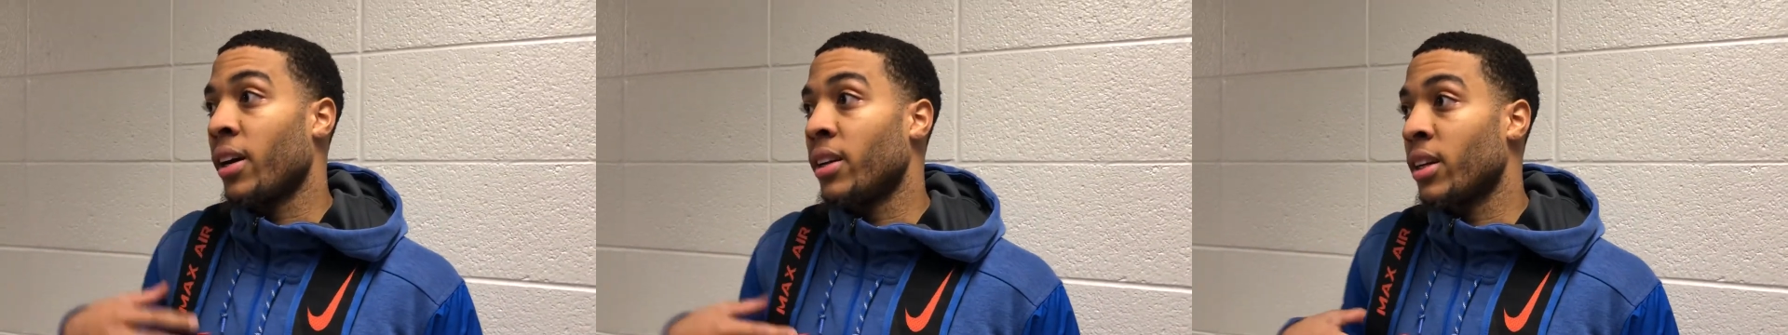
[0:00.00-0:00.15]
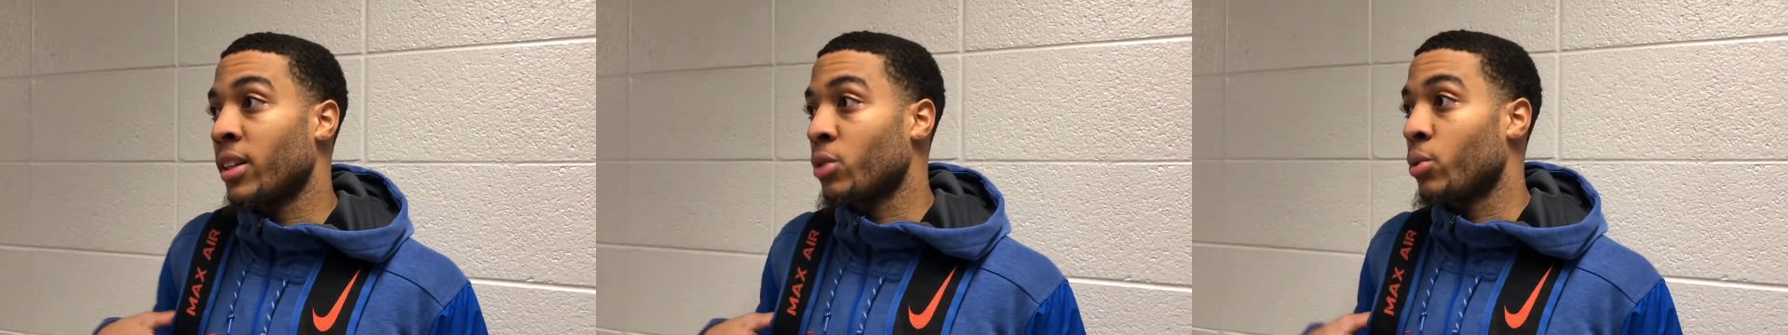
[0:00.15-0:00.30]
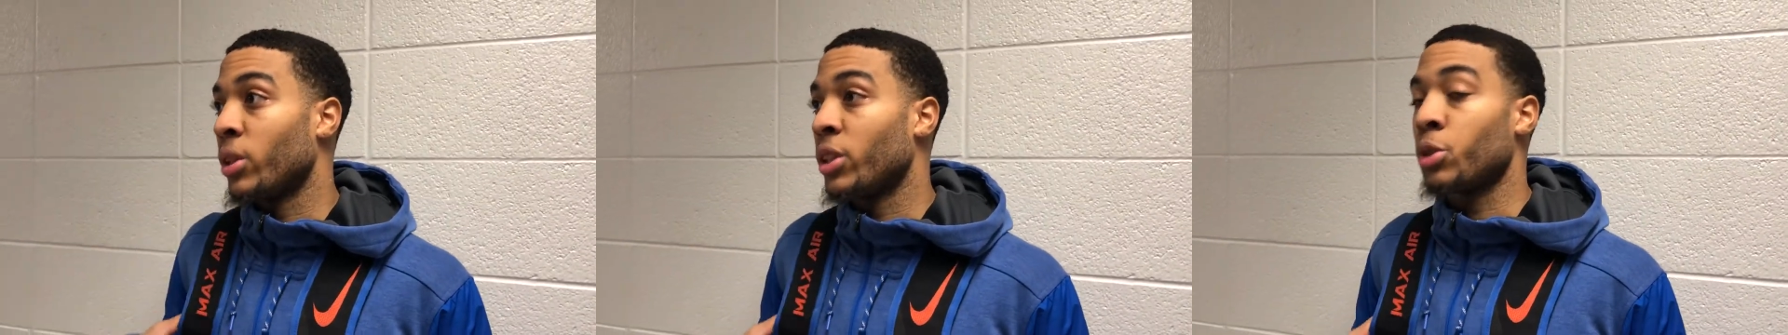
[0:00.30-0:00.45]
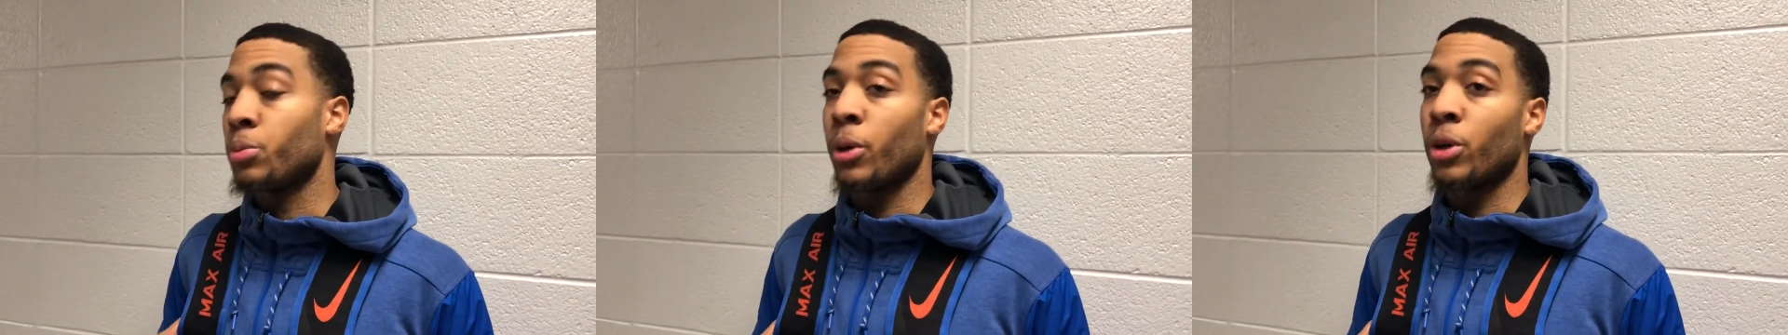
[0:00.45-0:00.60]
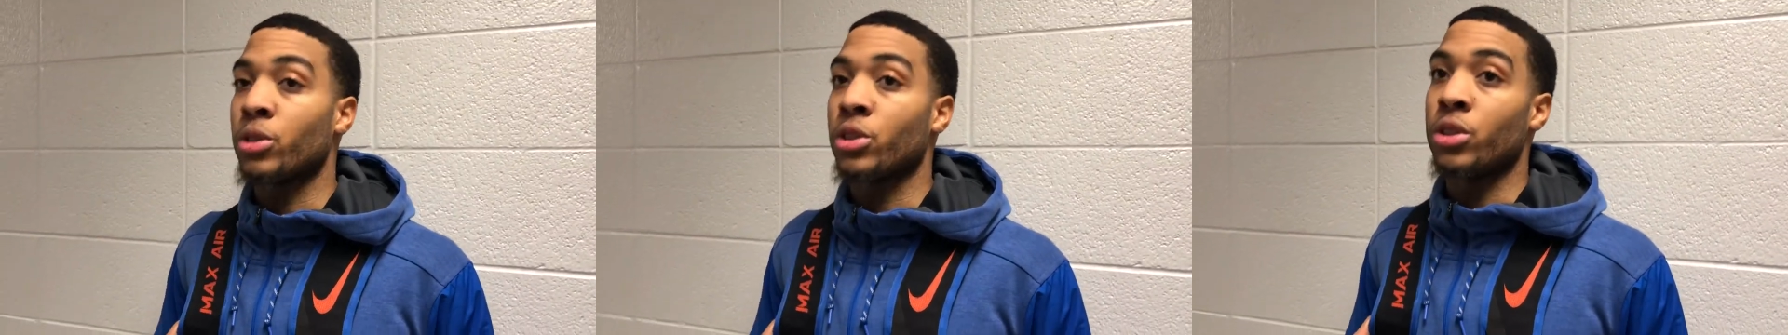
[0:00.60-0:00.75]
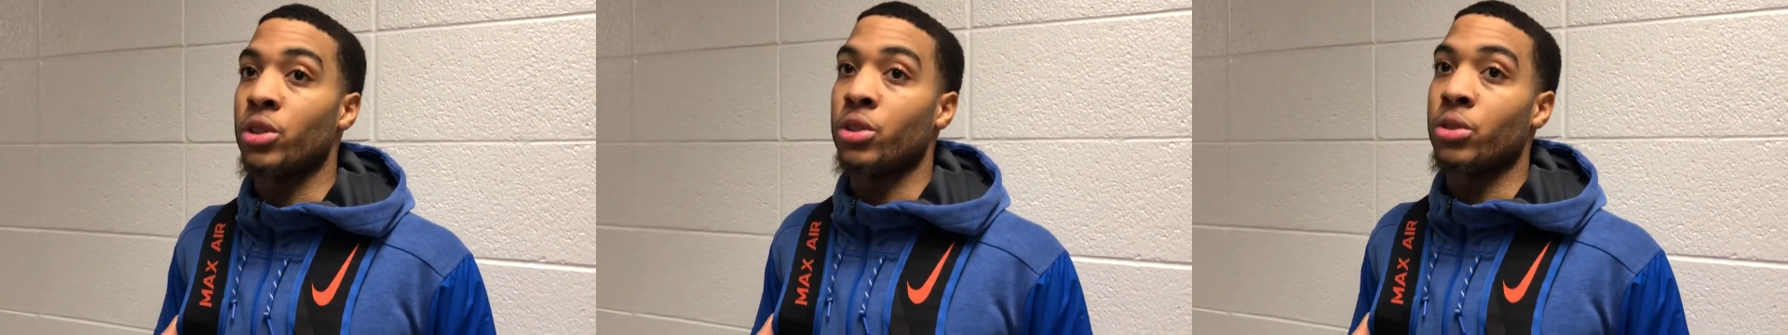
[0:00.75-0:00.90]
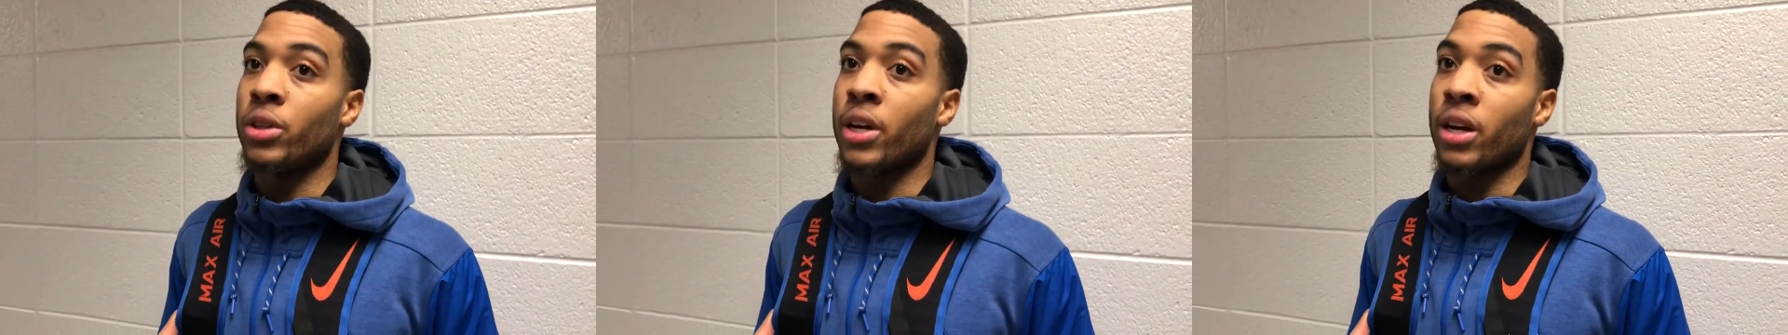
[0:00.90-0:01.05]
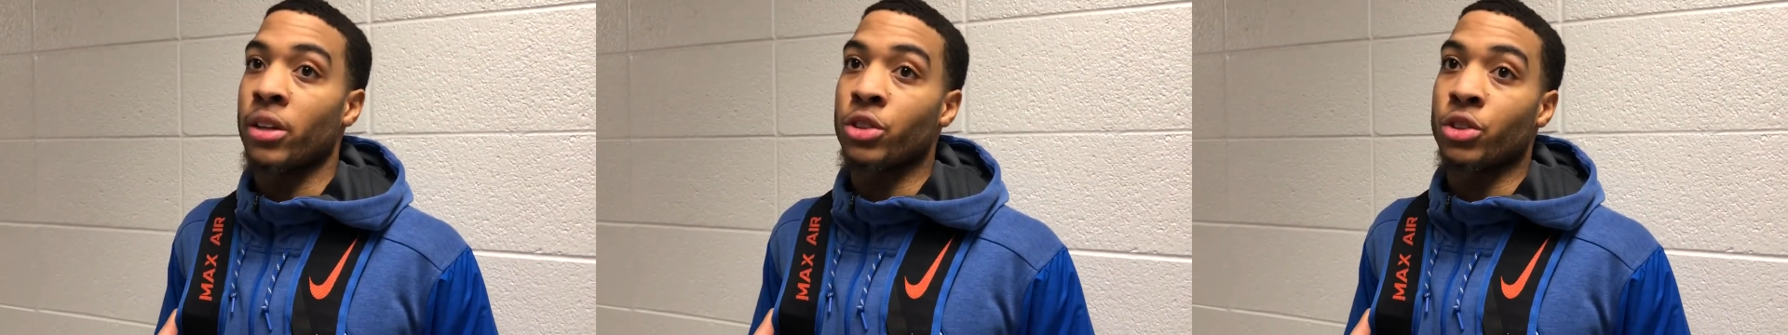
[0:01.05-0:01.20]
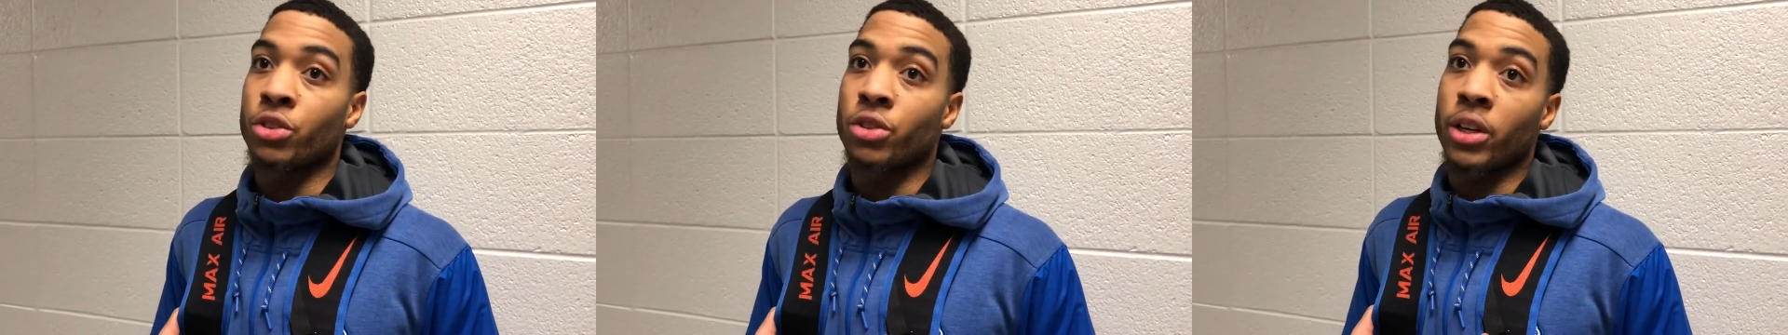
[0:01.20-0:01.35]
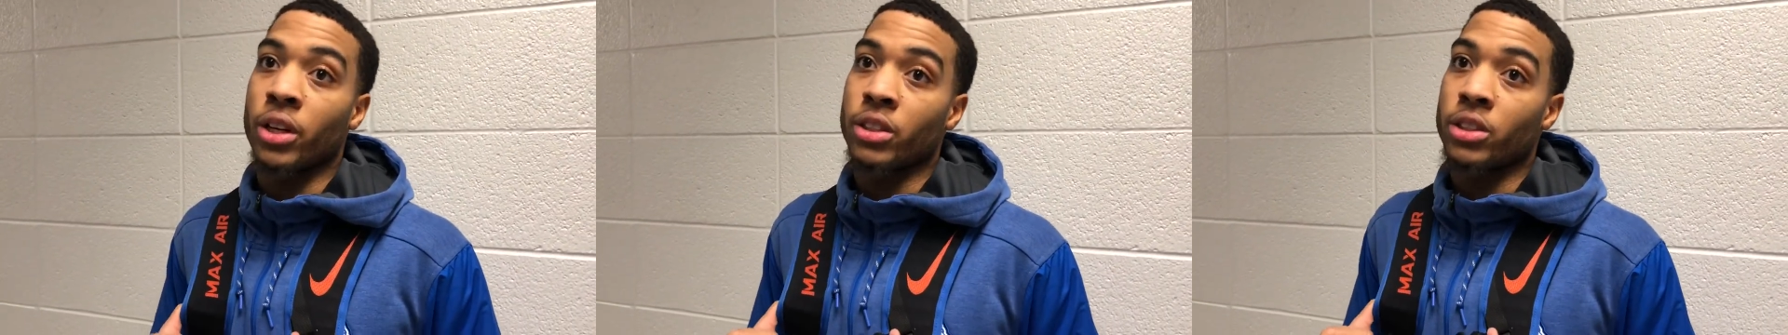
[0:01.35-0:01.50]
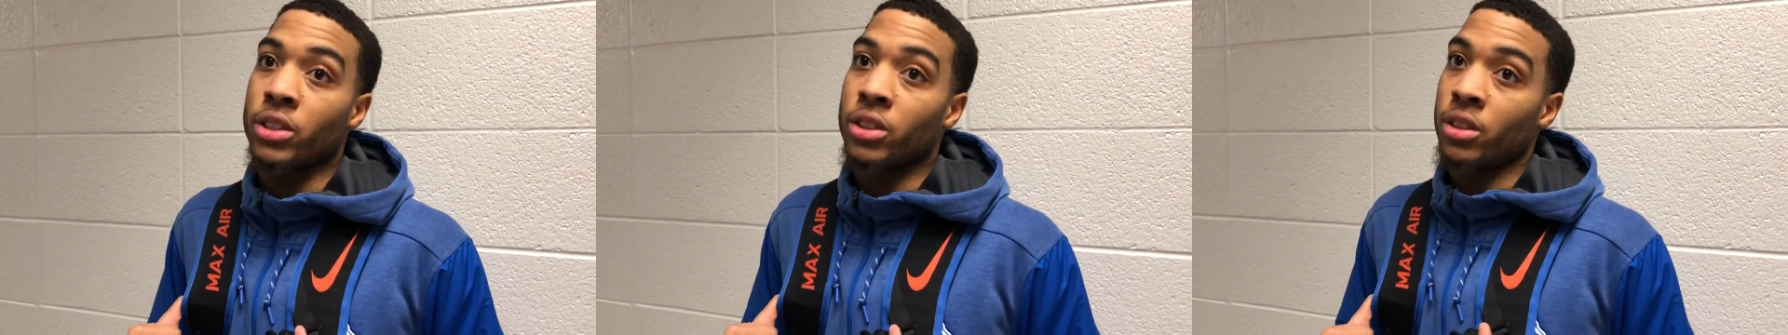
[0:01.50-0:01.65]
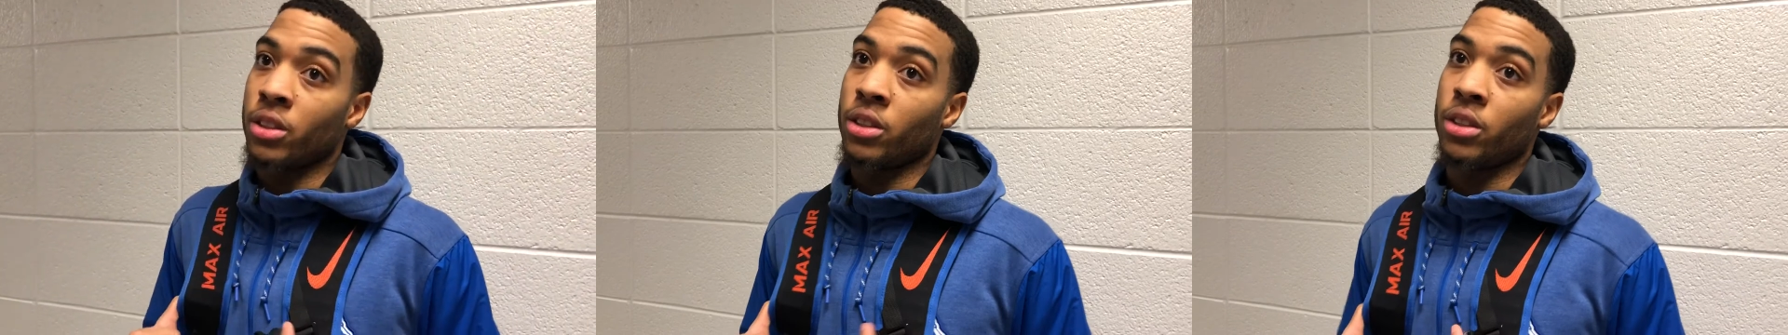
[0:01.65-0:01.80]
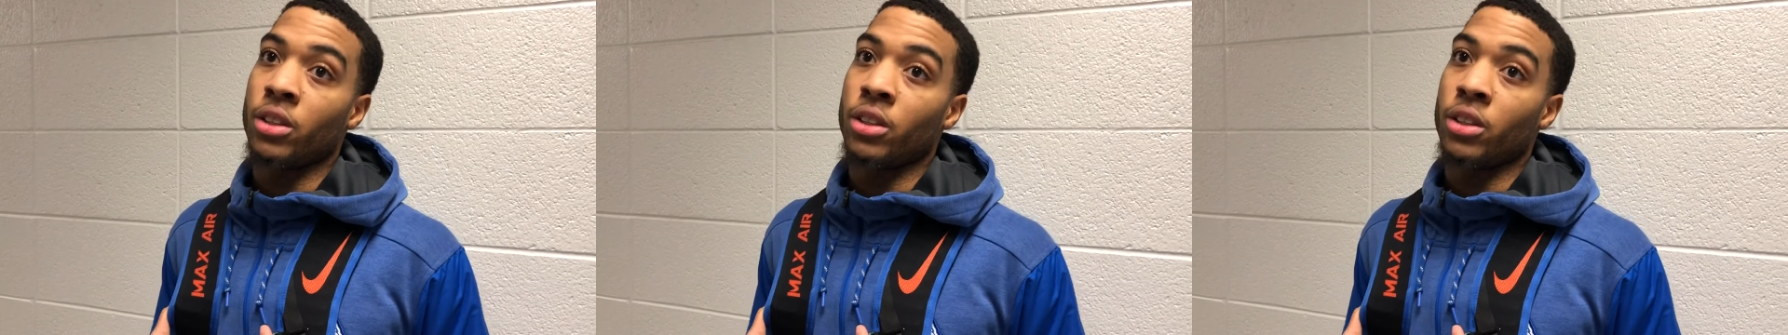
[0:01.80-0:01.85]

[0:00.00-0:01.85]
and that's what he's supposed to do down the stretch.